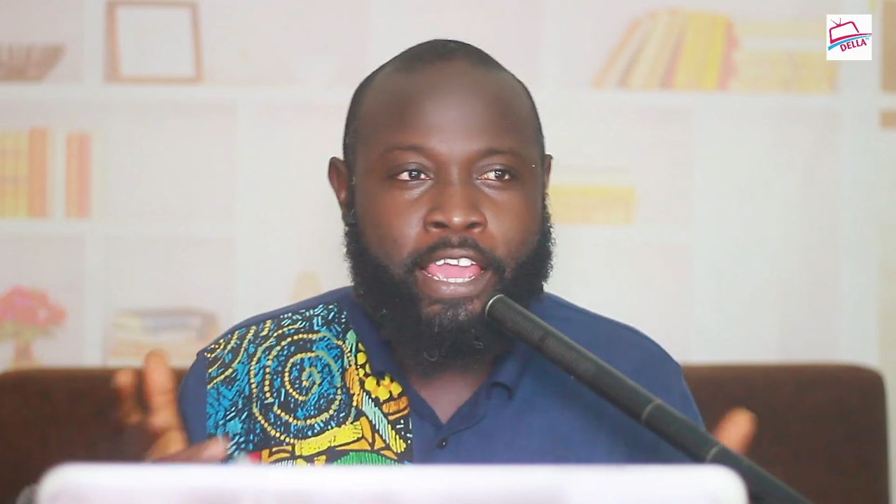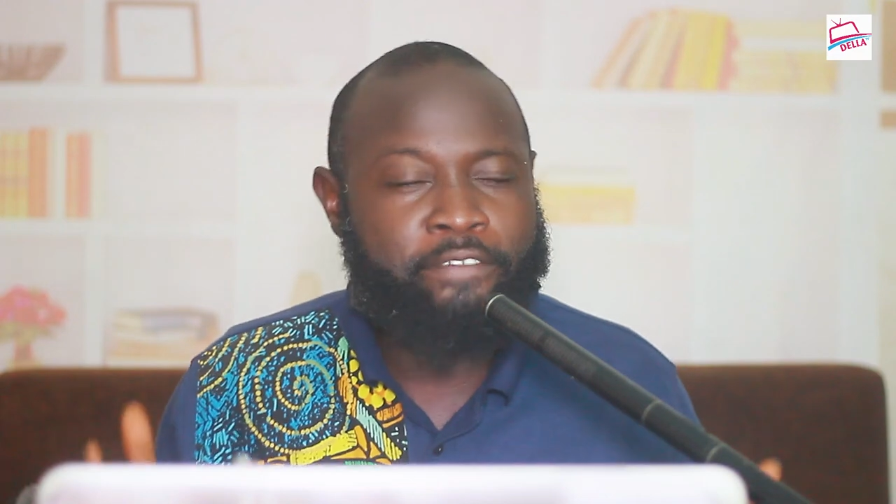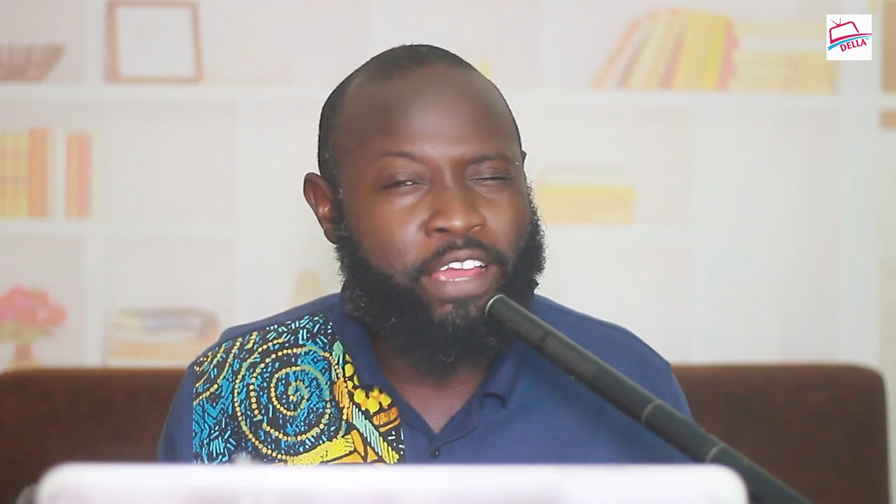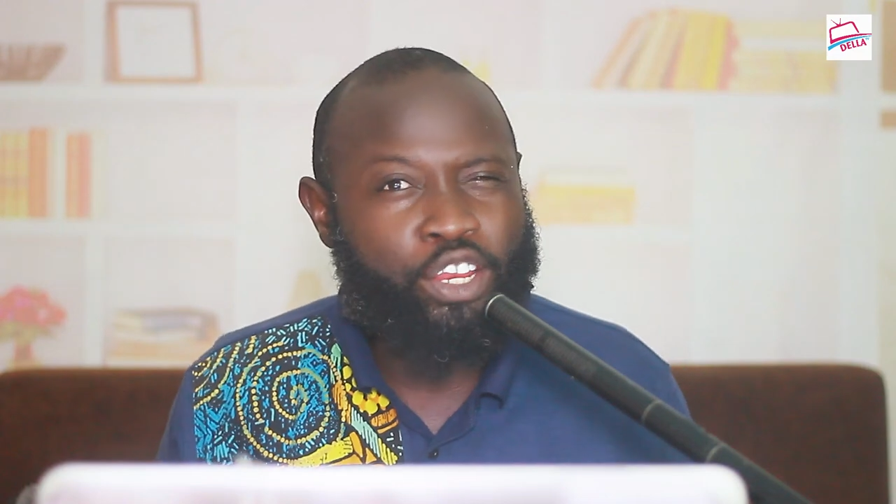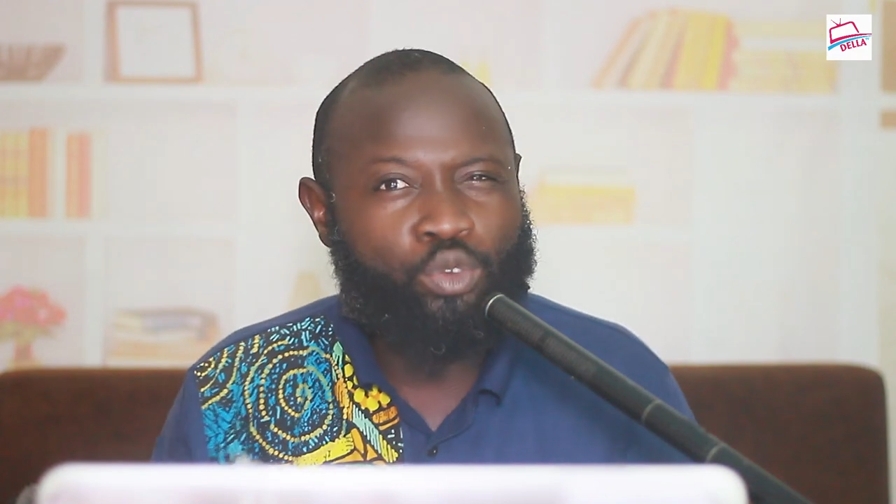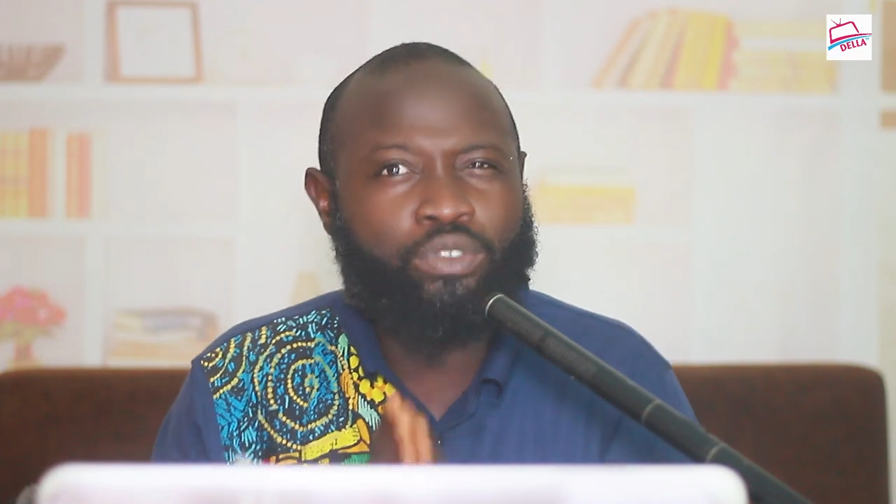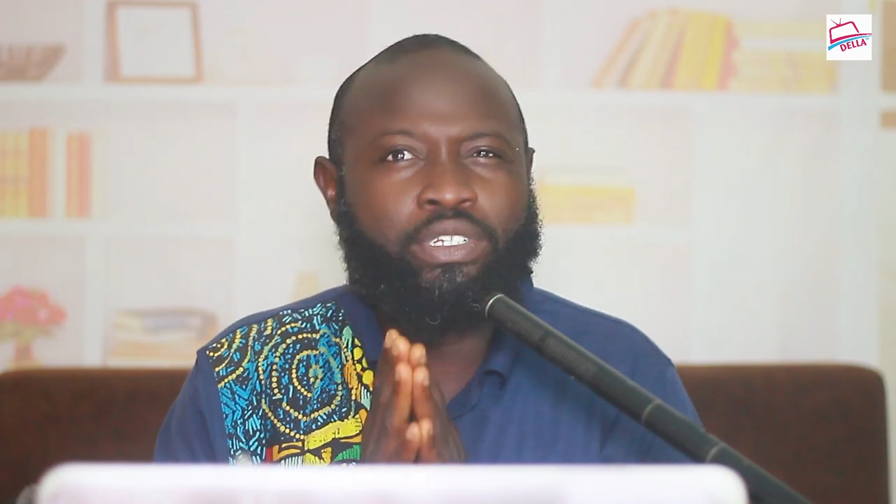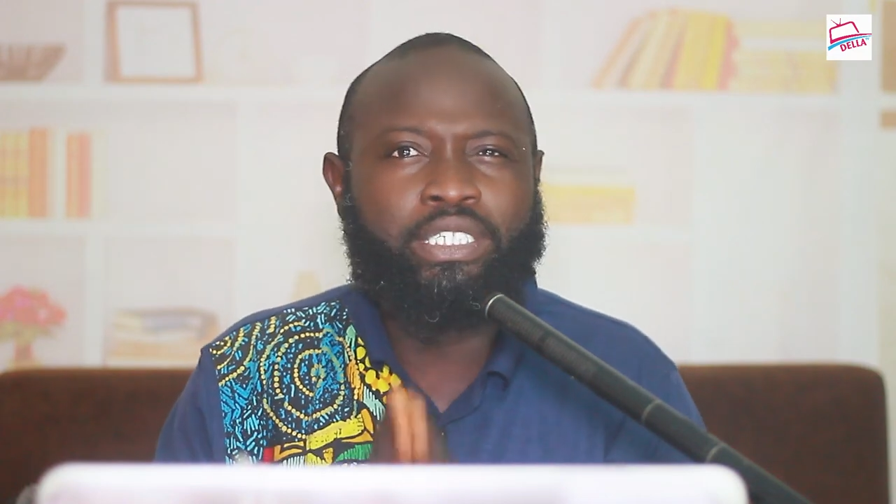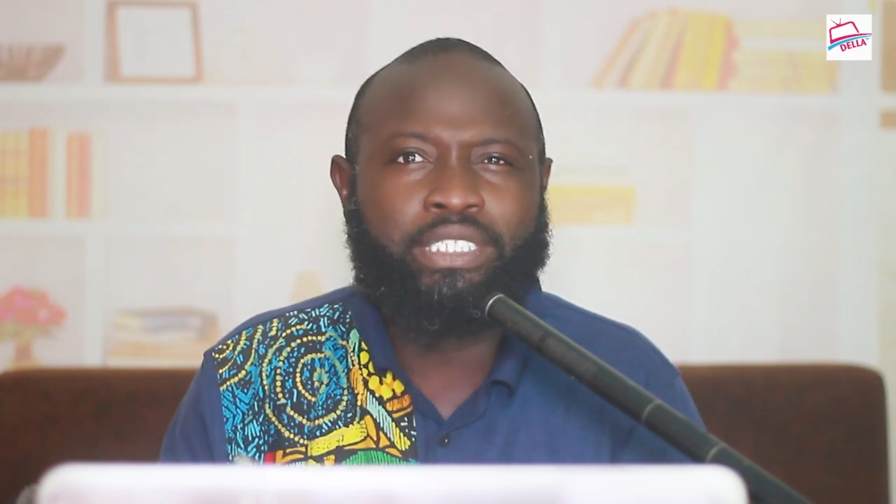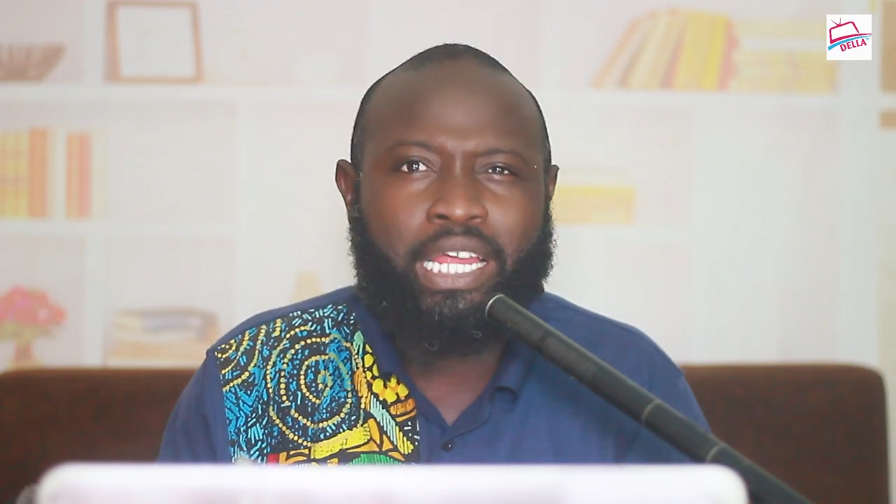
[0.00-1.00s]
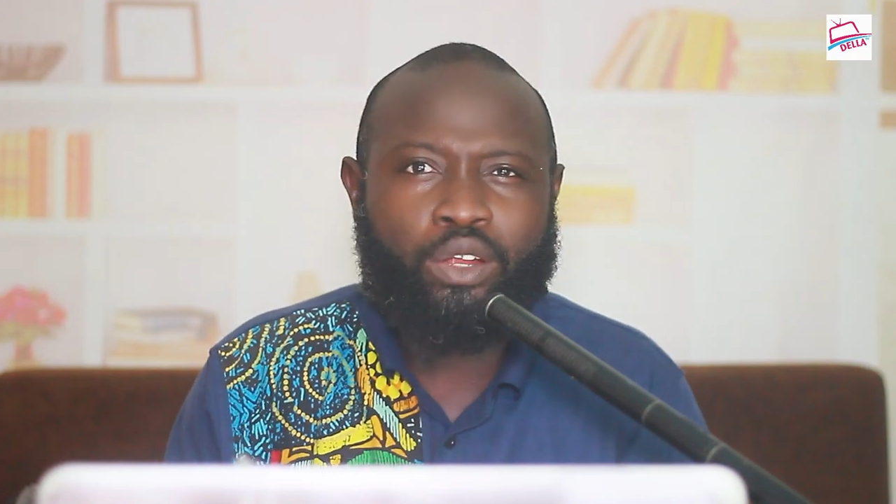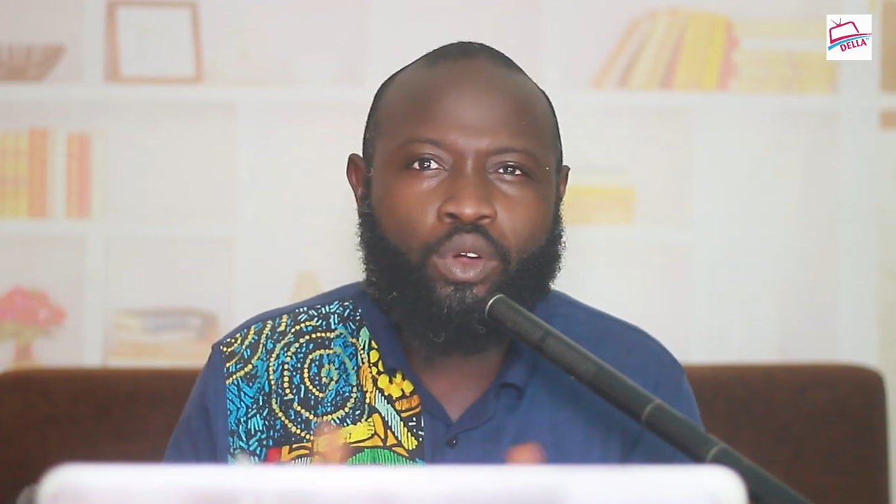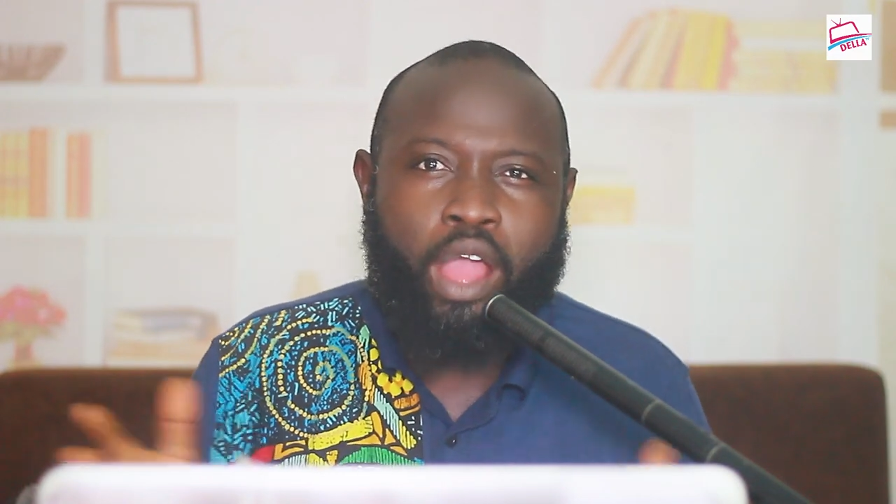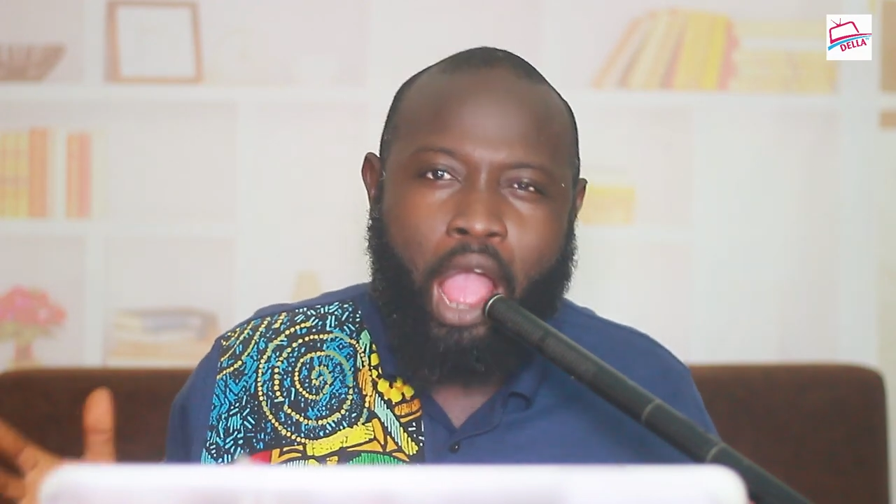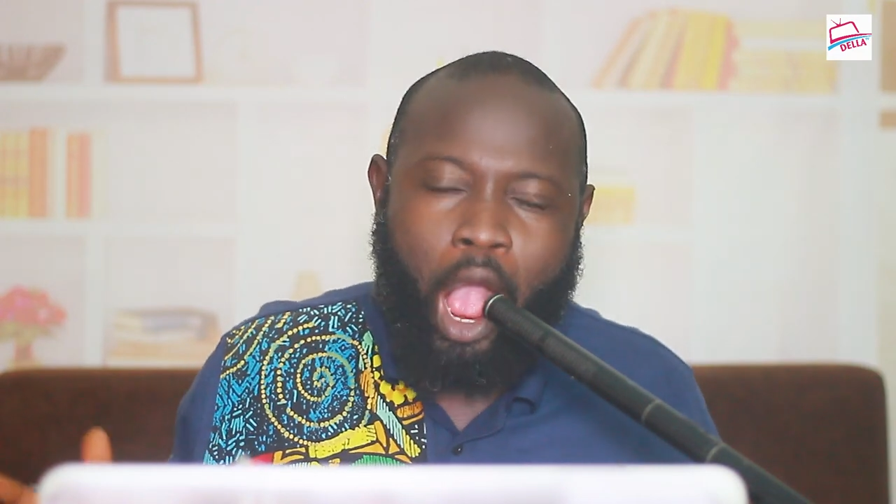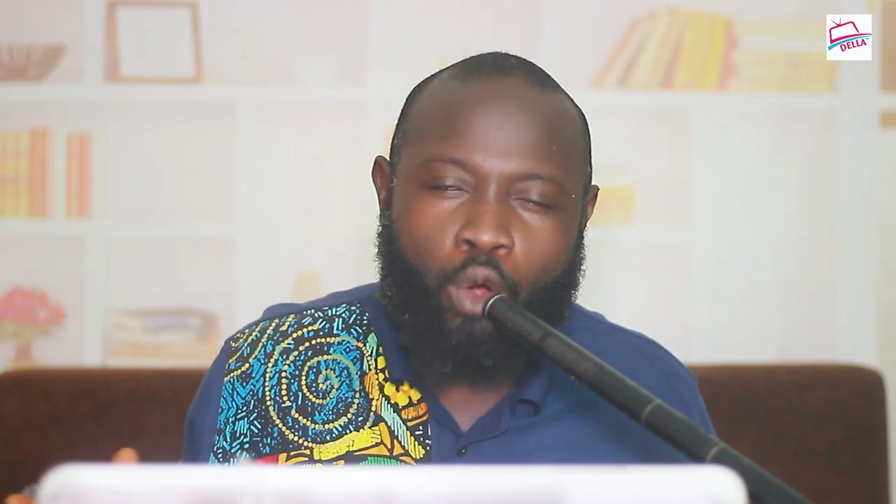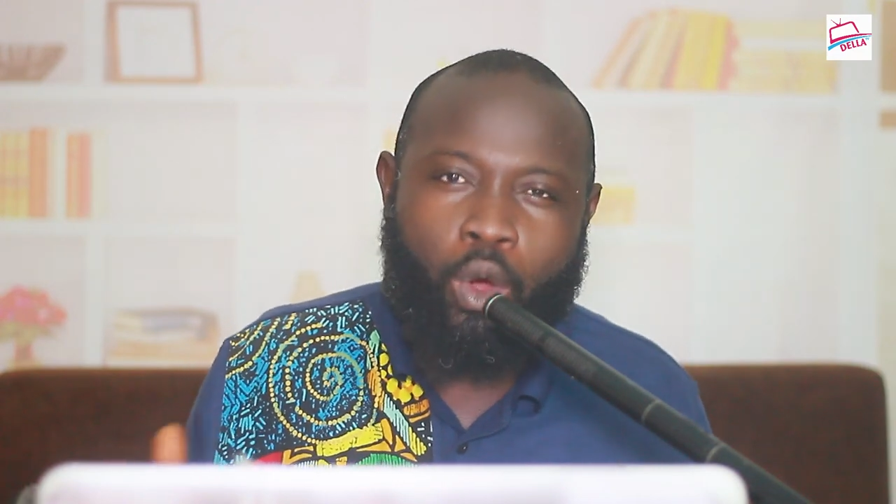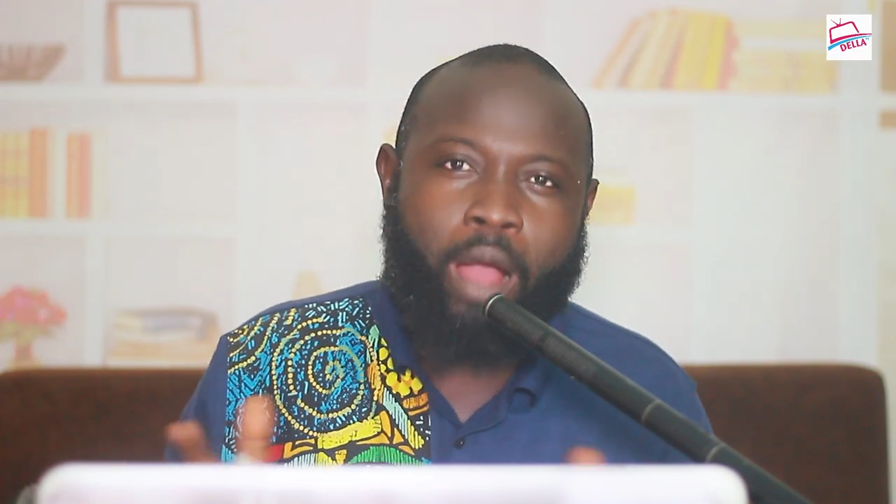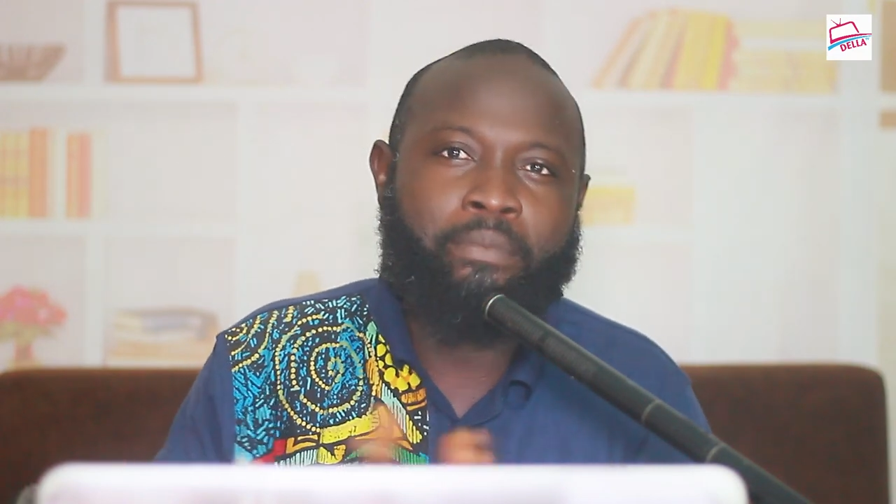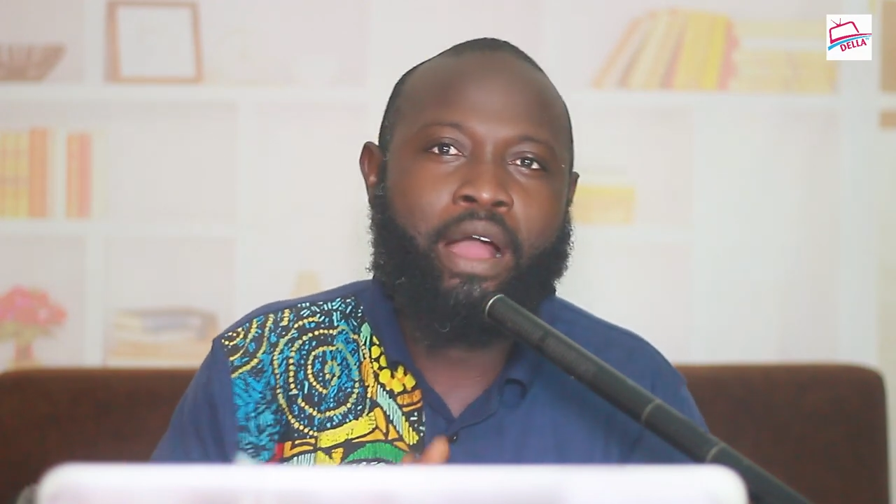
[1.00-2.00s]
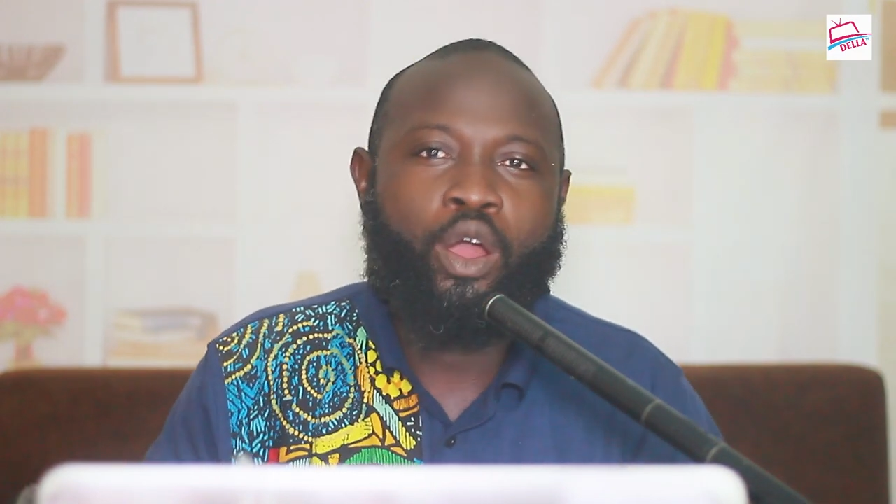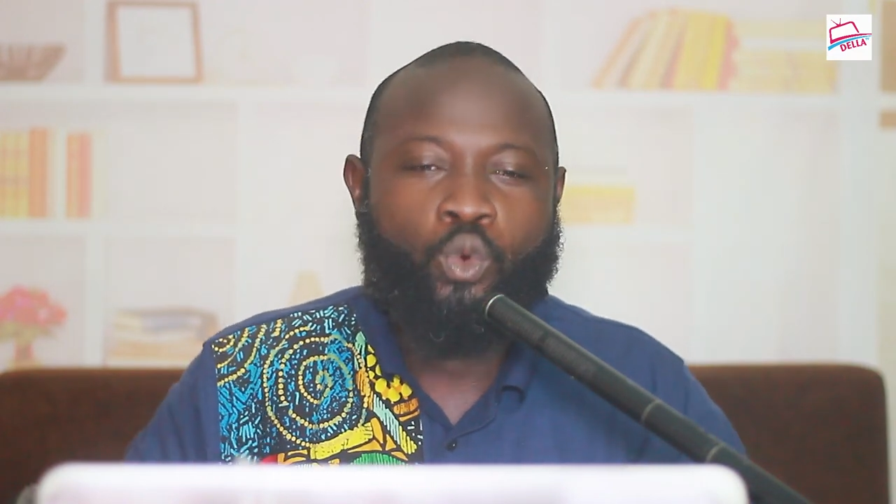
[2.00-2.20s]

If you're new to this channel, Akwaba,